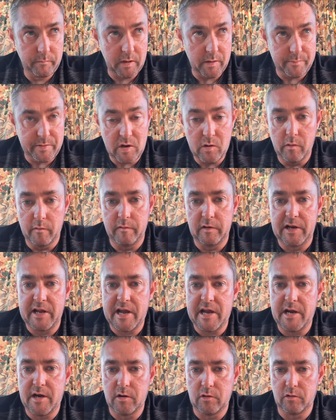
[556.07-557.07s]
Beautiful
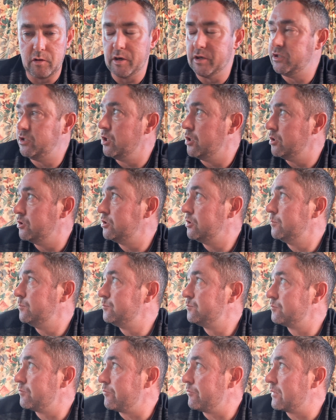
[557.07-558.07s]
day here in Christchurch.
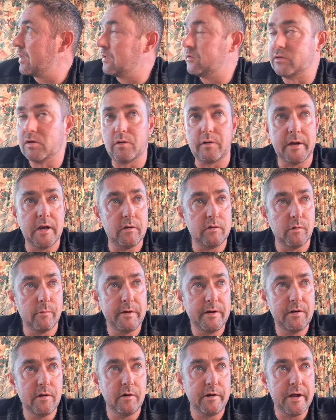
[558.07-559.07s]
Just looking out the
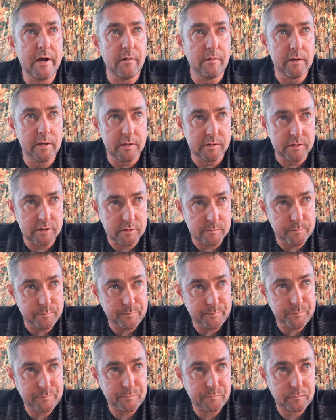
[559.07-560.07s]
window now, and it's
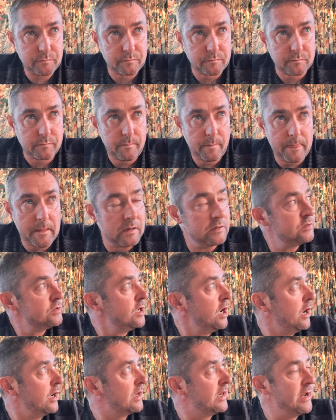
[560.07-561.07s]

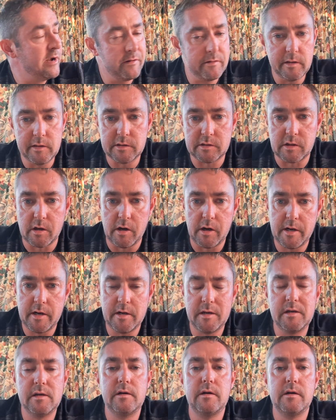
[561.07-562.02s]
not a cloud in the sky.